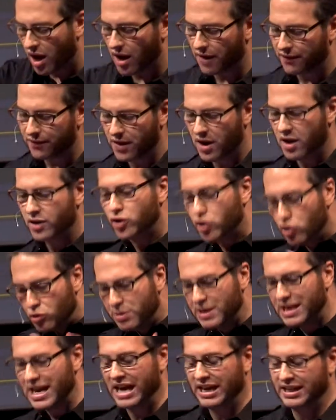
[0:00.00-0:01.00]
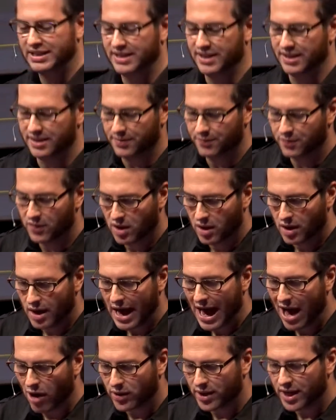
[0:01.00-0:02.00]
off to be edited.
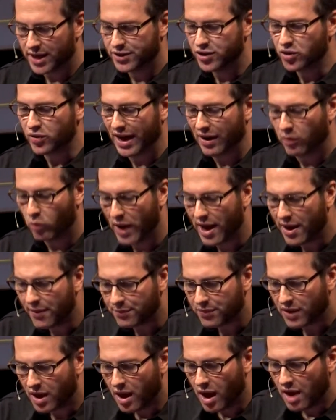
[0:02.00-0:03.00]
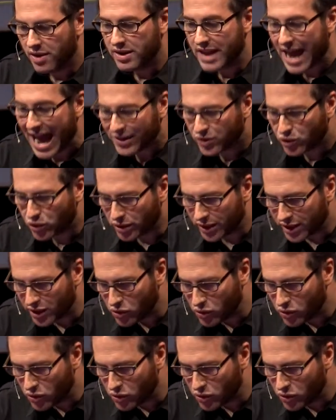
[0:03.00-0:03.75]
How can I do that? Well, naturally,